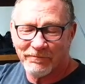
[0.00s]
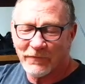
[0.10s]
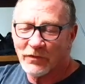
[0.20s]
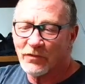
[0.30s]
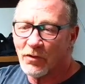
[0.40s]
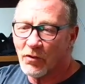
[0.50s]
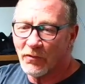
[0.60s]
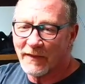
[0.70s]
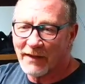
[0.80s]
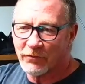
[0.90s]
So,
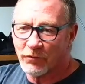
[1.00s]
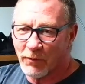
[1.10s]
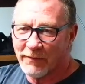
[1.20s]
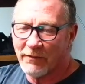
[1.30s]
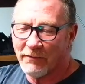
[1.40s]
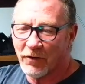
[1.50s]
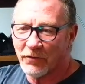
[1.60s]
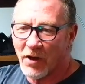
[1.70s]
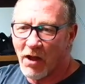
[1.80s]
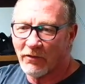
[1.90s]
and that's
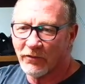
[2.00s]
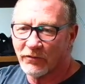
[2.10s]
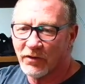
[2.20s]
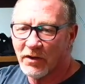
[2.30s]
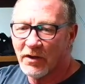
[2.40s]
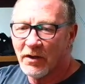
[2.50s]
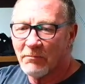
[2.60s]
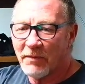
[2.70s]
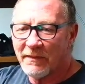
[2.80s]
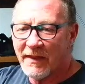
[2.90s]
$2,500.
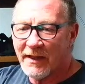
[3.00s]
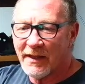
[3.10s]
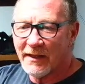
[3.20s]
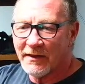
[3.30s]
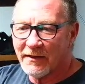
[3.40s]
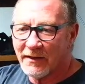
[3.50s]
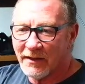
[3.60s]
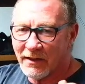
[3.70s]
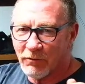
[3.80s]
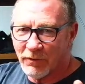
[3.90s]
But then
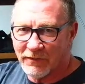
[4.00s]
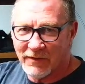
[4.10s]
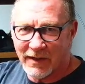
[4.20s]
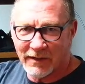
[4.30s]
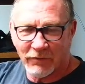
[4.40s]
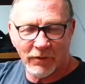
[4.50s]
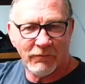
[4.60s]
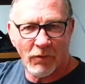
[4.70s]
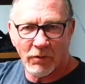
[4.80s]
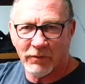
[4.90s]
it would take
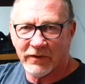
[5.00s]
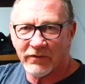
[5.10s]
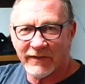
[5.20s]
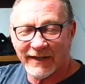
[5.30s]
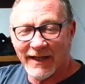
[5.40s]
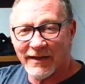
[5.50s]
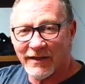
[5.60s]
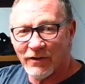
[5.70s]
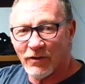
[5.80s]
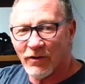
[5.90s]
3-4 weeks to get
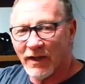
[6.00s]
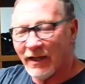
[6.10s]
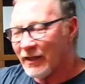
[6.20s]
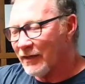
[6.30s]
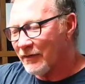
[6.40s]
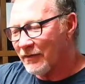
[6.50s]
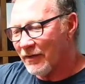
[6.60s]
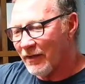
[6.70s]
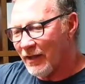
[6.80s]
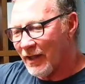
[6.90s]
here. And
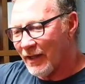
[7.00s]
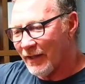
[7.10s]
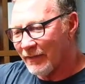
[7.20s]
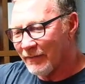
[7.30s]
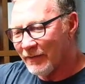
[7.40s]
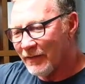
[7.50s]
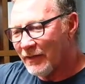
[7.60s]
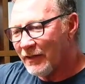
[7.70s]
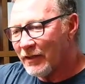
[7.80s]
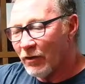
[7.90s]

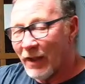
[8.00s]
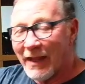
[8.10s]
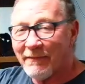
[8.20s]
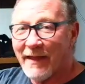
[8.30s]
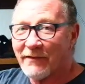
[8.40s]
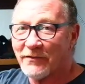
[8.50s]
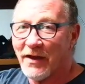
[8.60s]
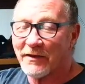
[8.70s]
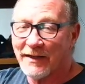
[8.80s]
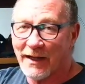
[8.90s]
and that's
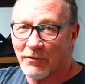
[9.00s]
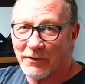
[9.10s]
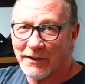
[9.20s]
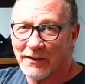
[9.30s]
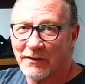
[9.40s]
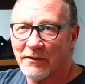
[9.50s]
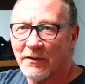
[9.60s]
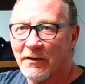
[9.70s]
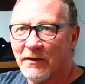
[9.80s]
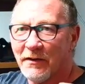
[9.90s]
not counting
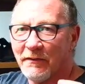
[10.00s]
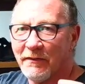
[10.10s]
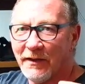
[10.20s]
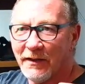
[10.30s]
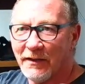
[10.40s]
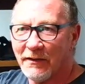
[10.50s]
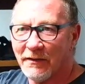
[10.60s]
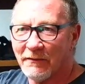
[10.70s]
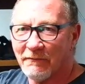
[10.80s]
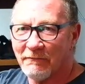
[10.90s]

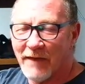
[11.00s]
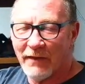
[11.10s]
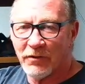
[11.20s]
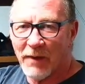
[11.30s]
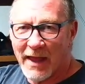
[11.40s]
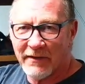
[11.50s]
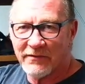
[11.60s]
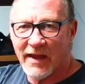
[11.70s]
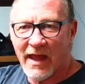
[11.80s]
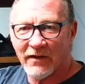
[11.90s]
the value added
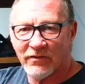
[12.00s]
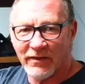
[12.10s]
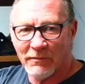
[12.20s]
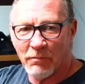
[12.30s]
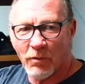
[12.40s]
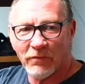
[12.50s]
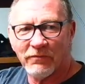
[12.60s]
tax, import